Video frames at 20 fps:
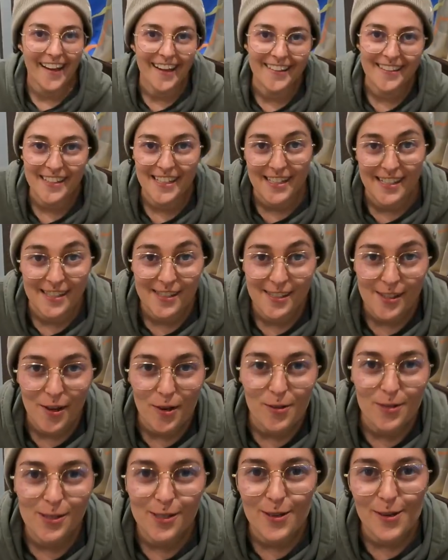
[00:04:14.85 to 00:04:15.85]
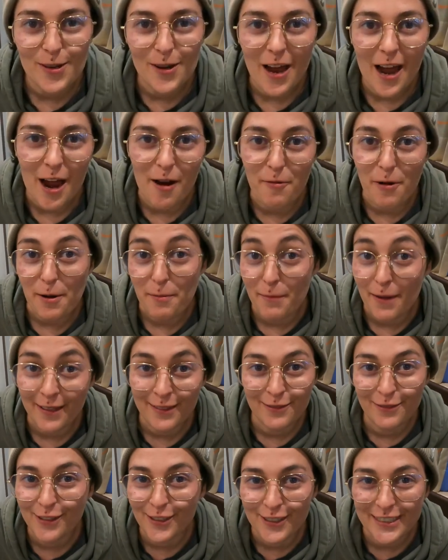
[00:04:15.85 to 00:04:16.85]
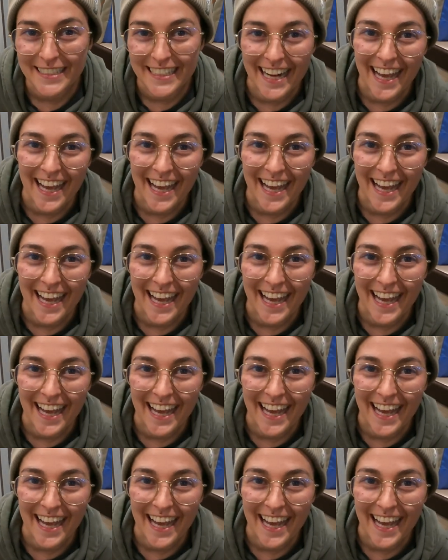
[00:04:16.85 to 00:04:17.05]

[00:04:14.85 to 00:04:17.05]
And it's also our bed for the